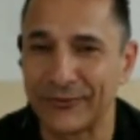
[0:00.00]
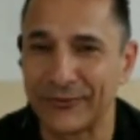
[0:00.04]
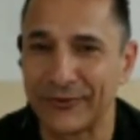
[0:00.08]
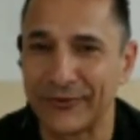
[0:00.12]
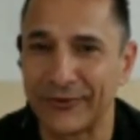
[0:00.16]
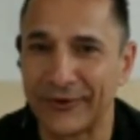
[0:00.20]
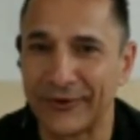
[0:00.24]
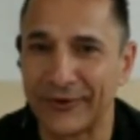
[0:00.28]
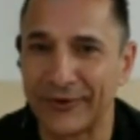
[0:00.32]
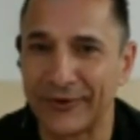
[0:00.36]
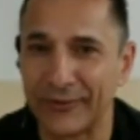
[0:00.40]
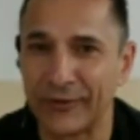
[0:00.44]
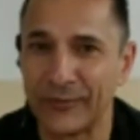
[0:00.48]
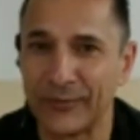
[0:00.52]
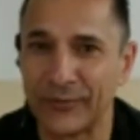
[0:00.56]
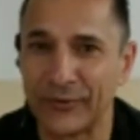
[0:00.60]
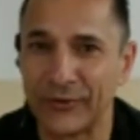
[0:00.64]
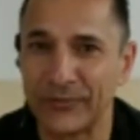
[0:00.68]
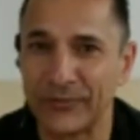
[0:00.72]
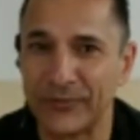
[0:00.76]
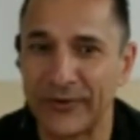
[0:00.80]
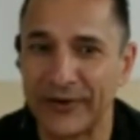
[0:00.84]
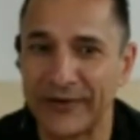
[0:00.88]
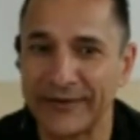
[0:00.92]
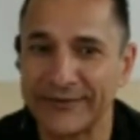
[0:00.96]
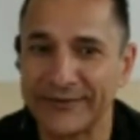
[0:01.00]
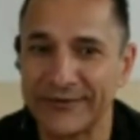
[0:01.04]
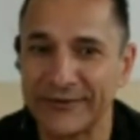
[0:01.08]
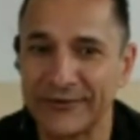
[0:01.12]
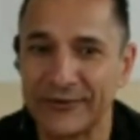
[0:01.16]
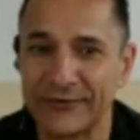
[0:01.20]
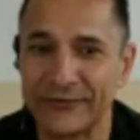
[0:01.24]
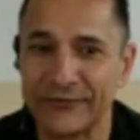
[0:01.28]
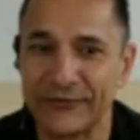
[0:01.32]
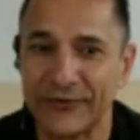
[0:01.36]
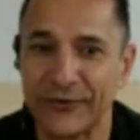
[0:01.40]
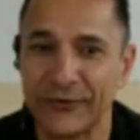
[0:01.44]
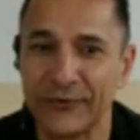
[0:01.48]
onboard pass on
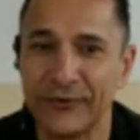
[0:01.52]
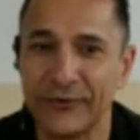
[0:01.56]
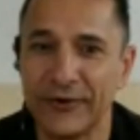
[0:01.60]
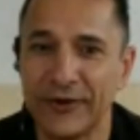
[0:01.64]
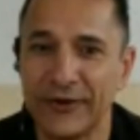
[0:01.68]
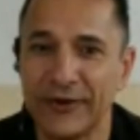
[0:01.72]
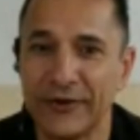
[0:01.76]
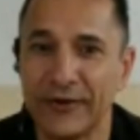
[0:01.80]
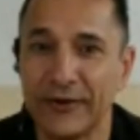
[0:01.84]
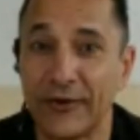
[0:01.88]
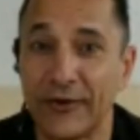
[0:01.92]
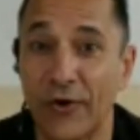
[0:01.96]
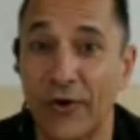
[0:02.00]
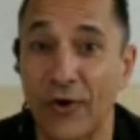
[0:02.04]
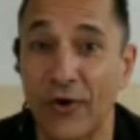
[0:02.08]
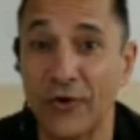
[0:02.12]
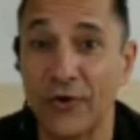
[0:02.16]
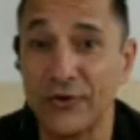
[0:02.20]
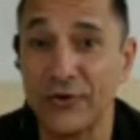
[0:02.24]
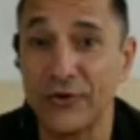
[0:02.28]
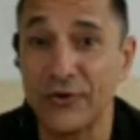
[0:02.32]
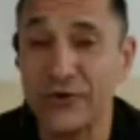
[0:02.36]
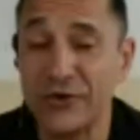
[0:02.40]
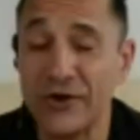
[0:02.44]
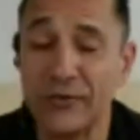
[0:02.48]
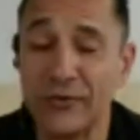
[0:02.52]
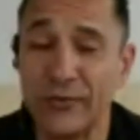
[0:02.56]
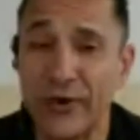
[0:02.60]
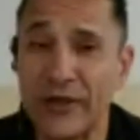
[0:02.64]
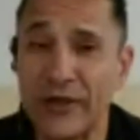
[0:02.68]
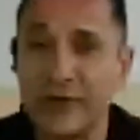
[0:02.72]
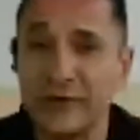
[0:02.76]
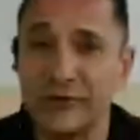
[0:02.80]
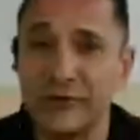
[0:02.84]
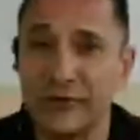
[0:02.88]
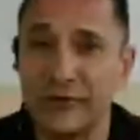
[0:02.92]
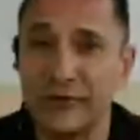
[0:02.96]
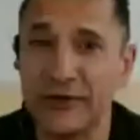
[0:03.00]
your phone on your way
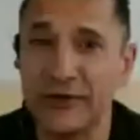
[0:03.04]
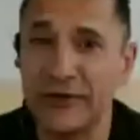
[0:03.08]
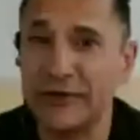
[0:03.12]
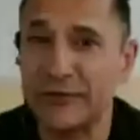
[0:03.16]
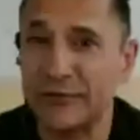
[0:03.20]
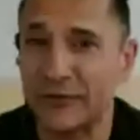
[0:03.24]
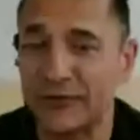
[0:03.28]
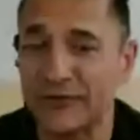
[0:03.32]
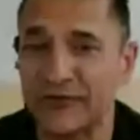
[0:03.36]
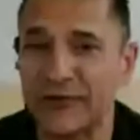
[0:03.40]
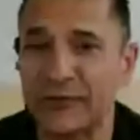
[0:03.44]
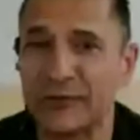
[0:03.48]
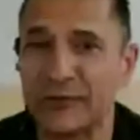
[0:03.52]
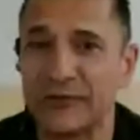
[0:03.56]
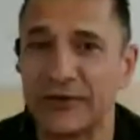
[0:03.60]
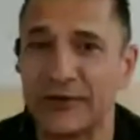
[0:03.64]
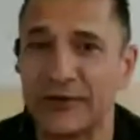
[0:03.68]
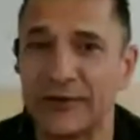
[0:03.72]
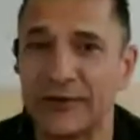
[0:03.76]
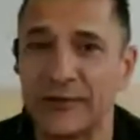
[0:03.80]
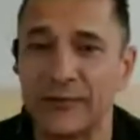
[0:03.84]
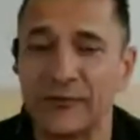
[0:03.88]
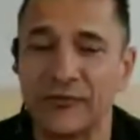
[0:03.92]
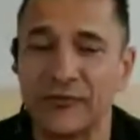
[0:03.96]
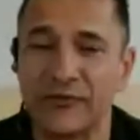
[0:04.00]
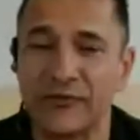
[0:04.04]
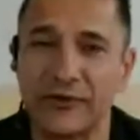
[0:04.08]
to the airport sometimes.